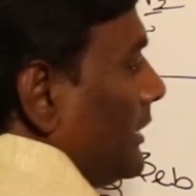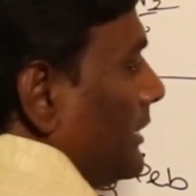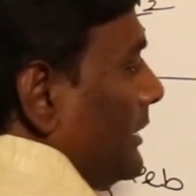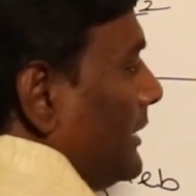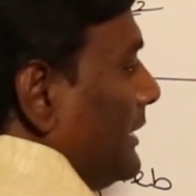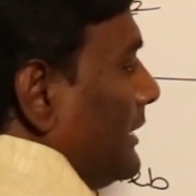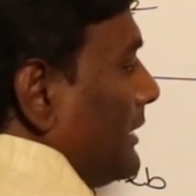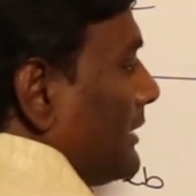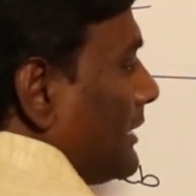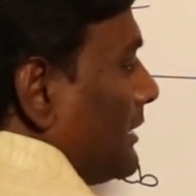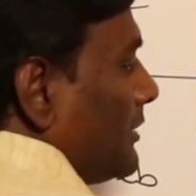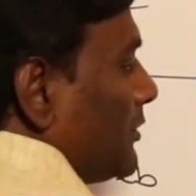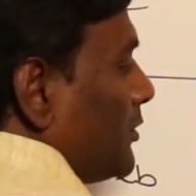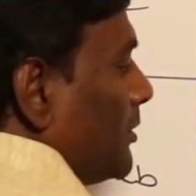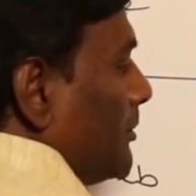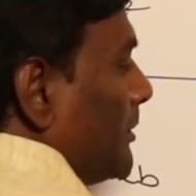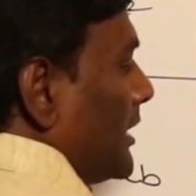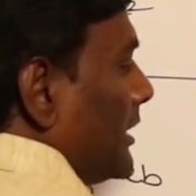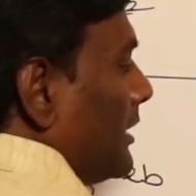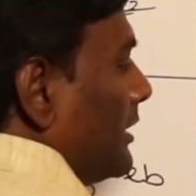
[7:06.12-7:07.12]

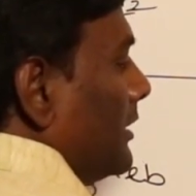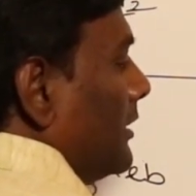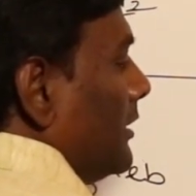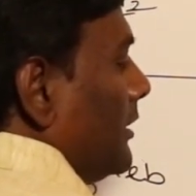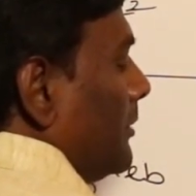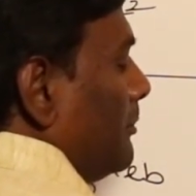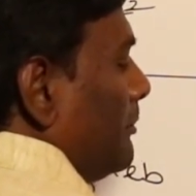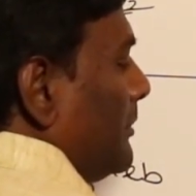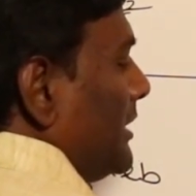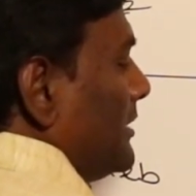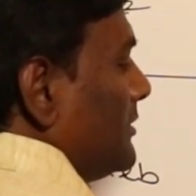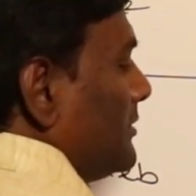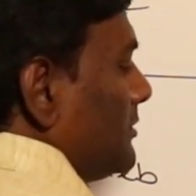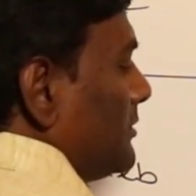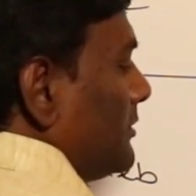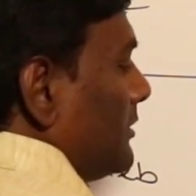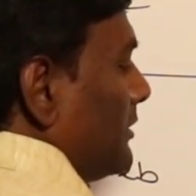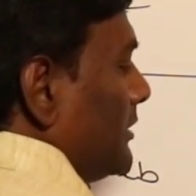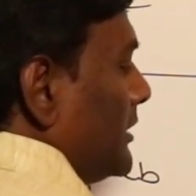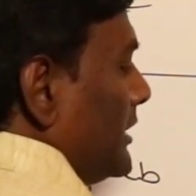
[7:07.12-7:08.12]
means
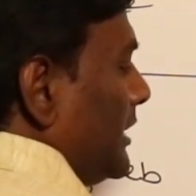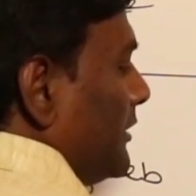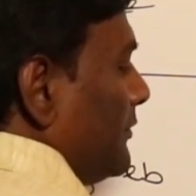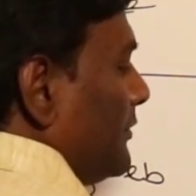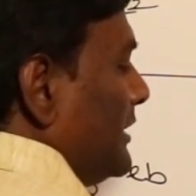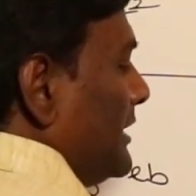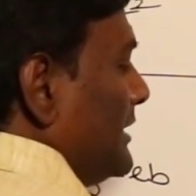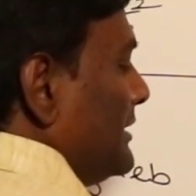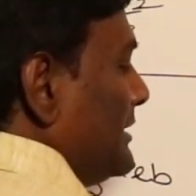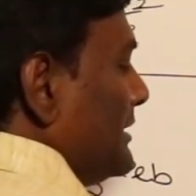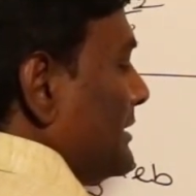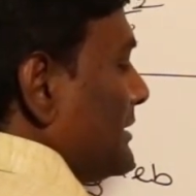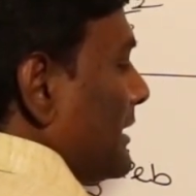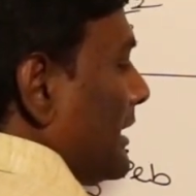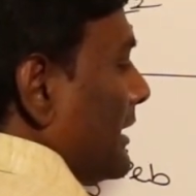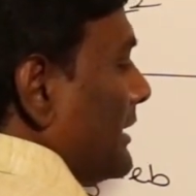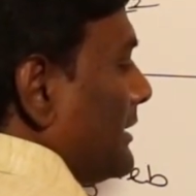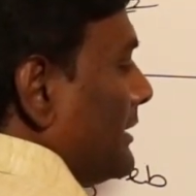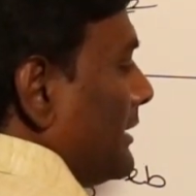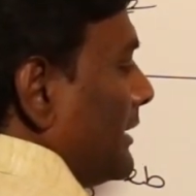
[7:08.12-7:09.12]
if this is
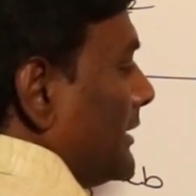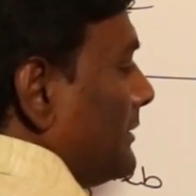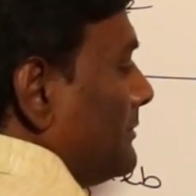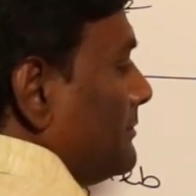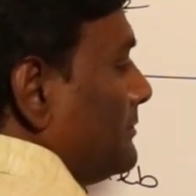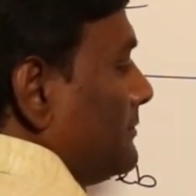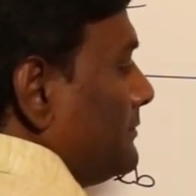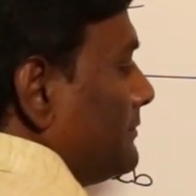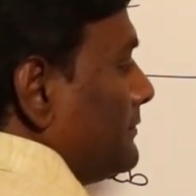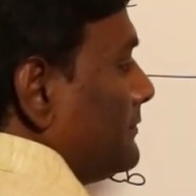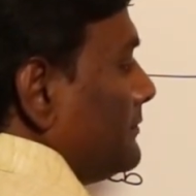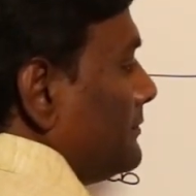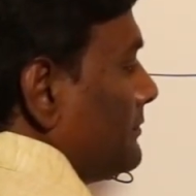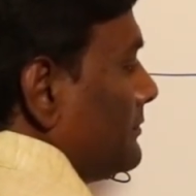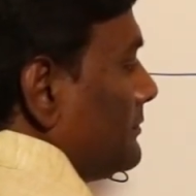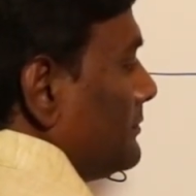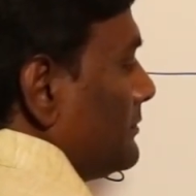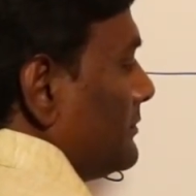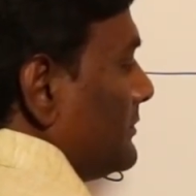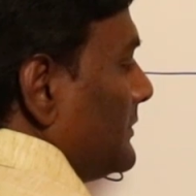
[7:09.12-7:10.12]
connected,
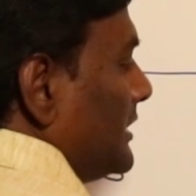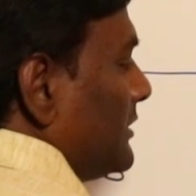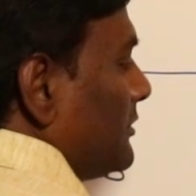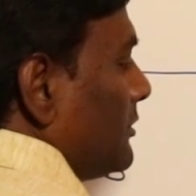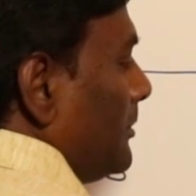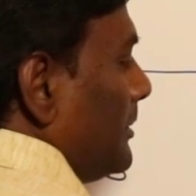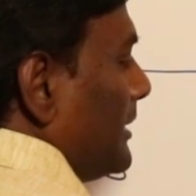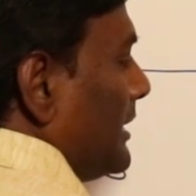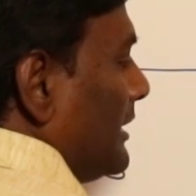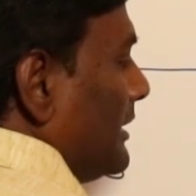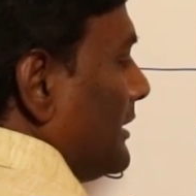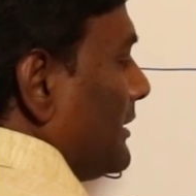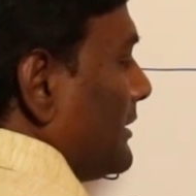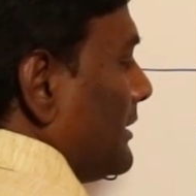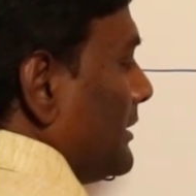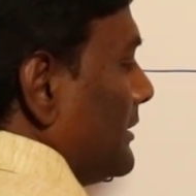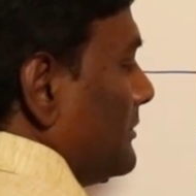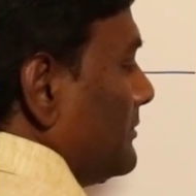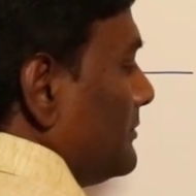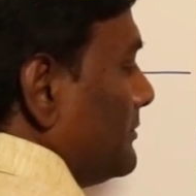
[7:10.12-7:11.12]
this will be
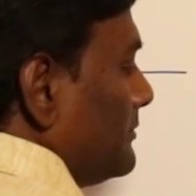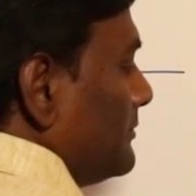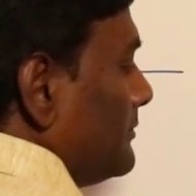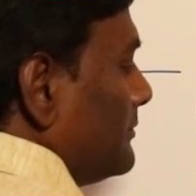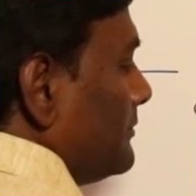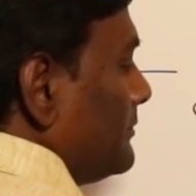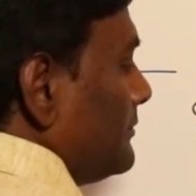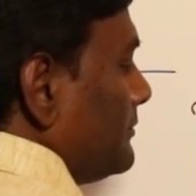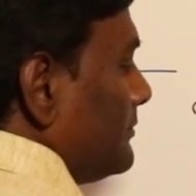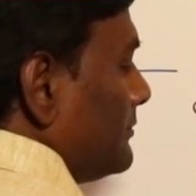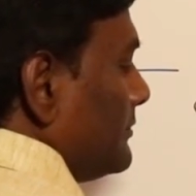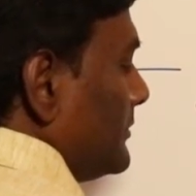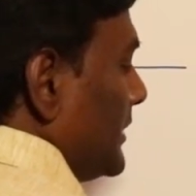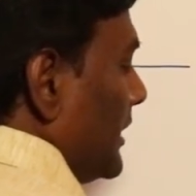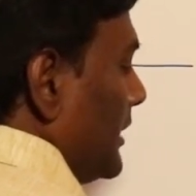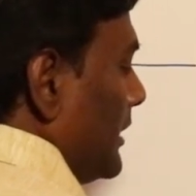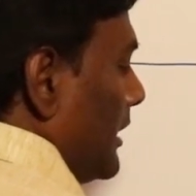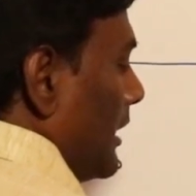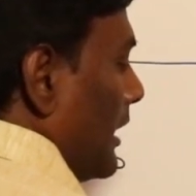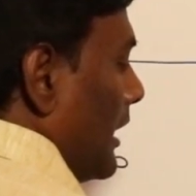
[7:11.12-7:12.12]
connected.
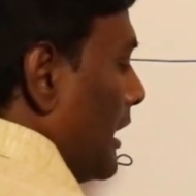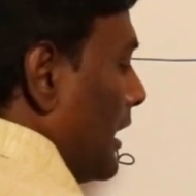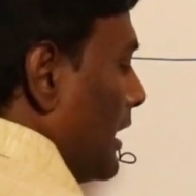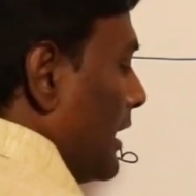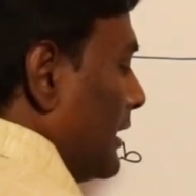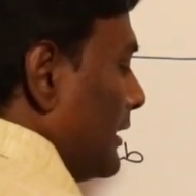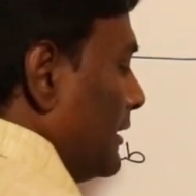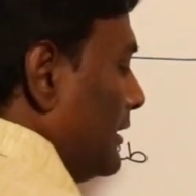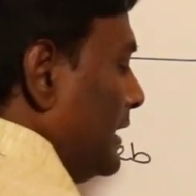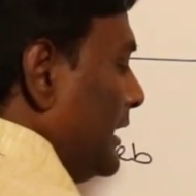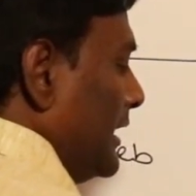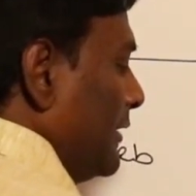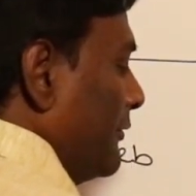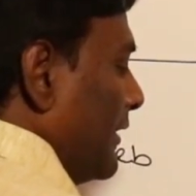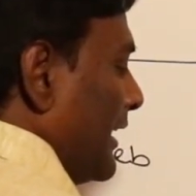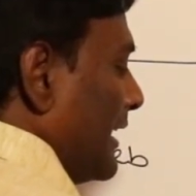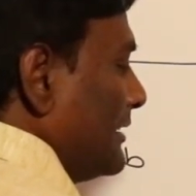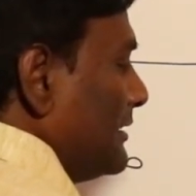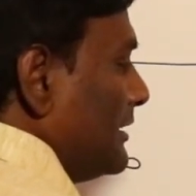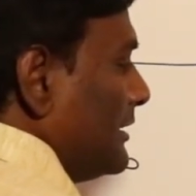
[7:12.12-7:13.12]
And if
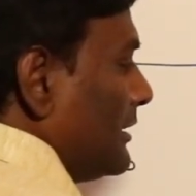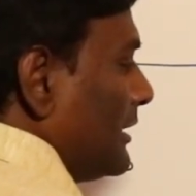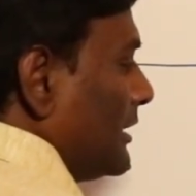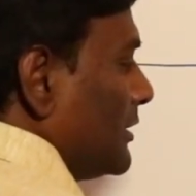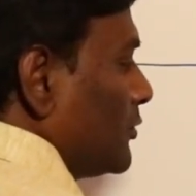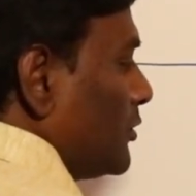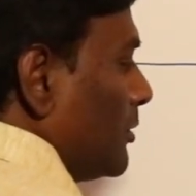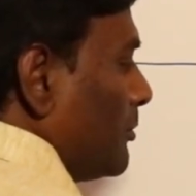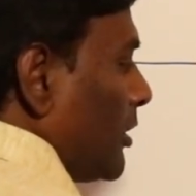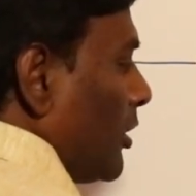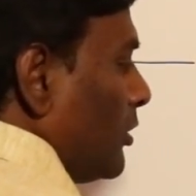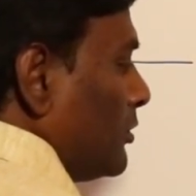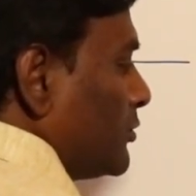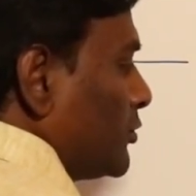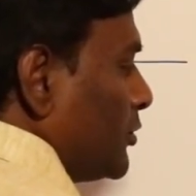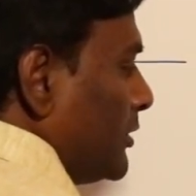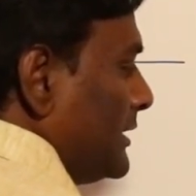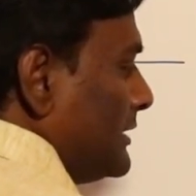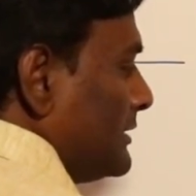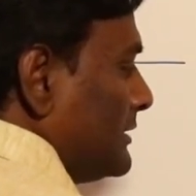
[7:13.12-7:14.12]
another transformer
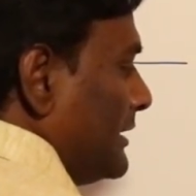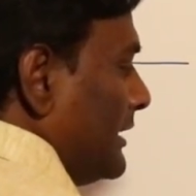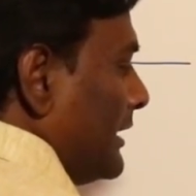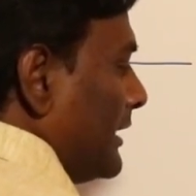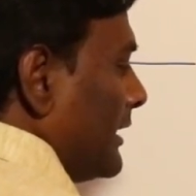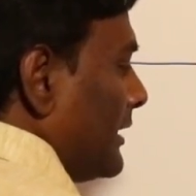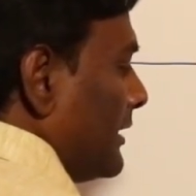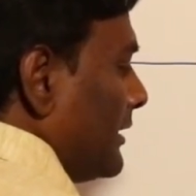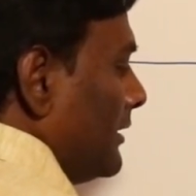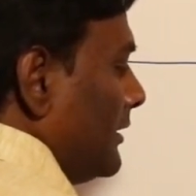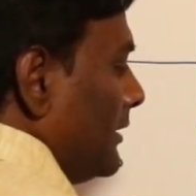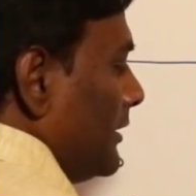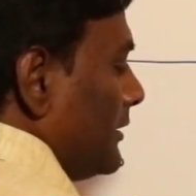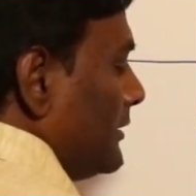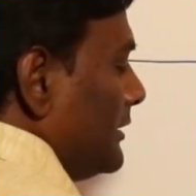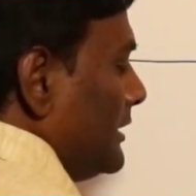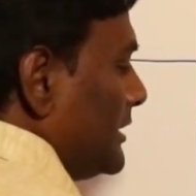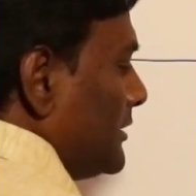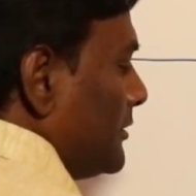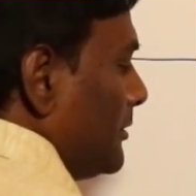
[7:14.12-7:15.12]
also is there,
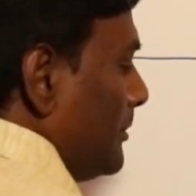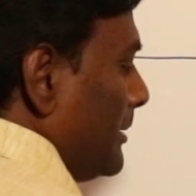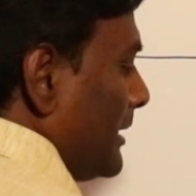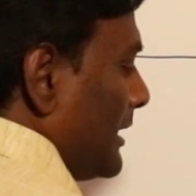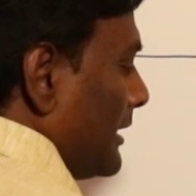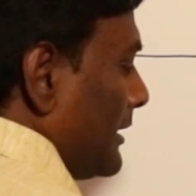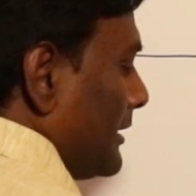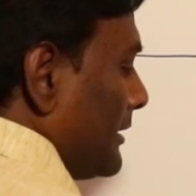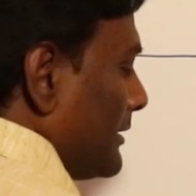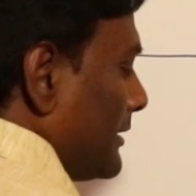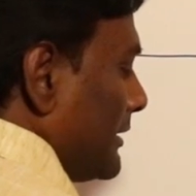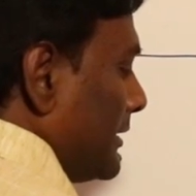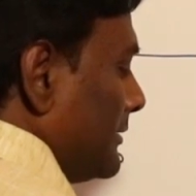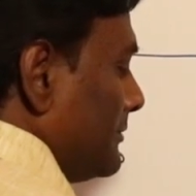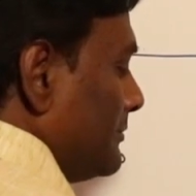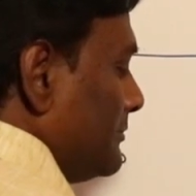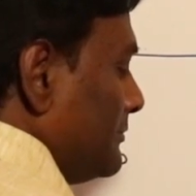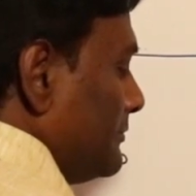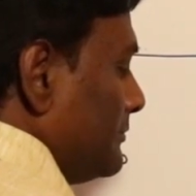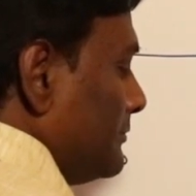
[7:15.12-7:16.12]
this will be
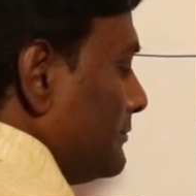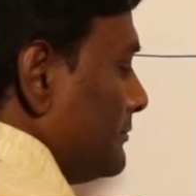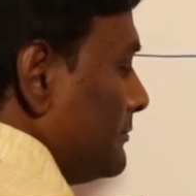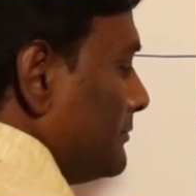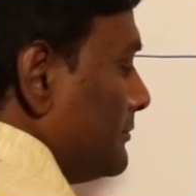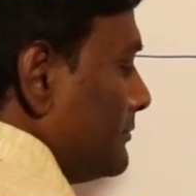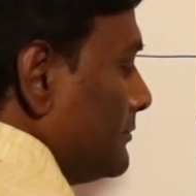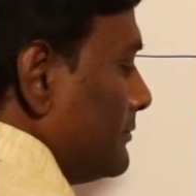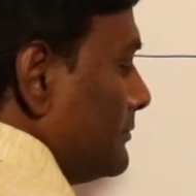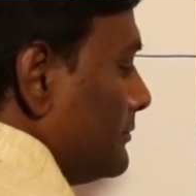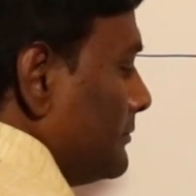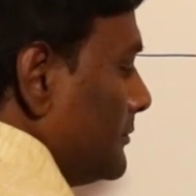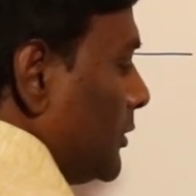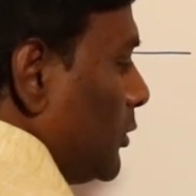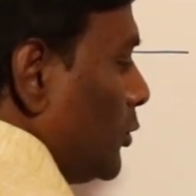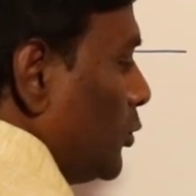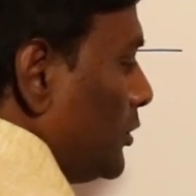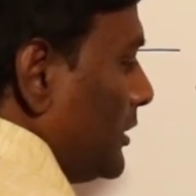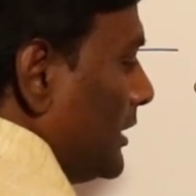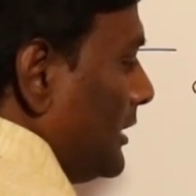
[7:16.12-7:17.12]
connected
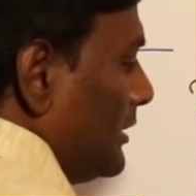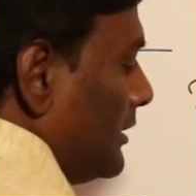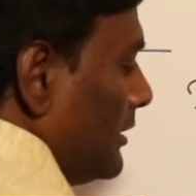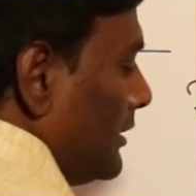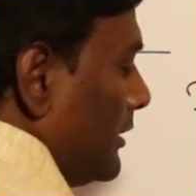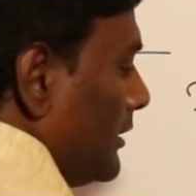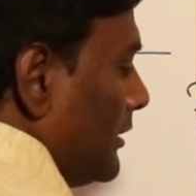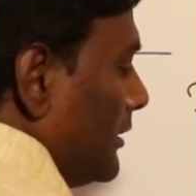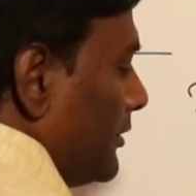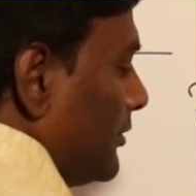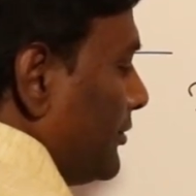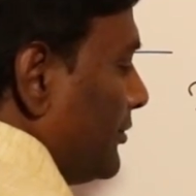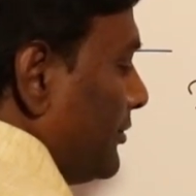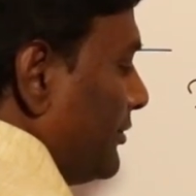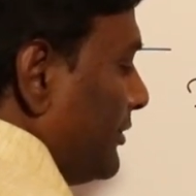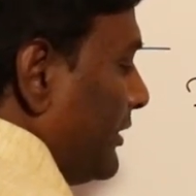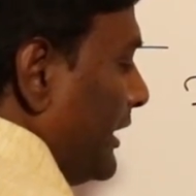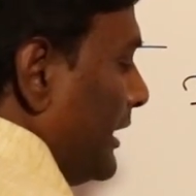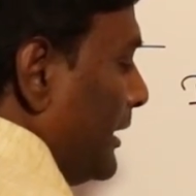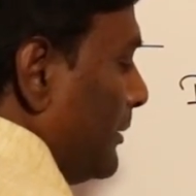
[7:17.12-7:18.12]
to the
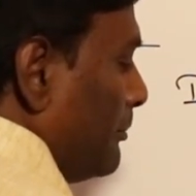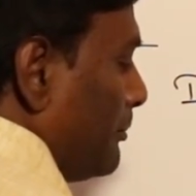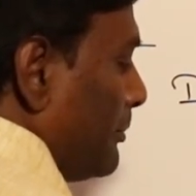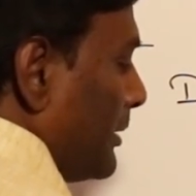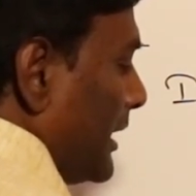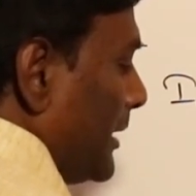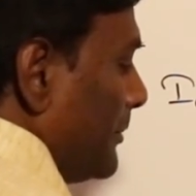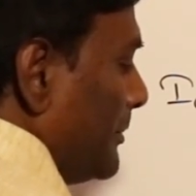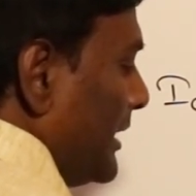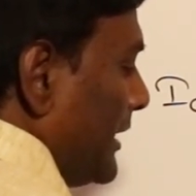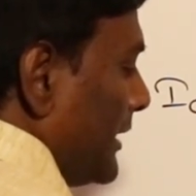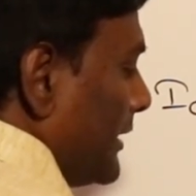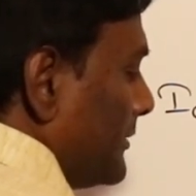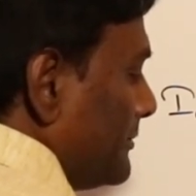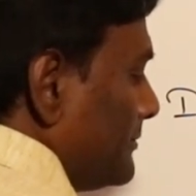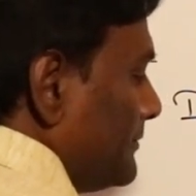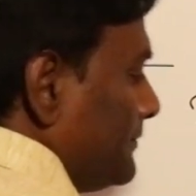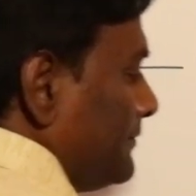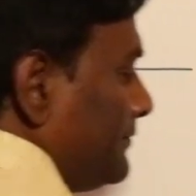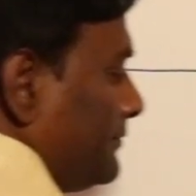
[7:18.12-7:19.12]
same primary.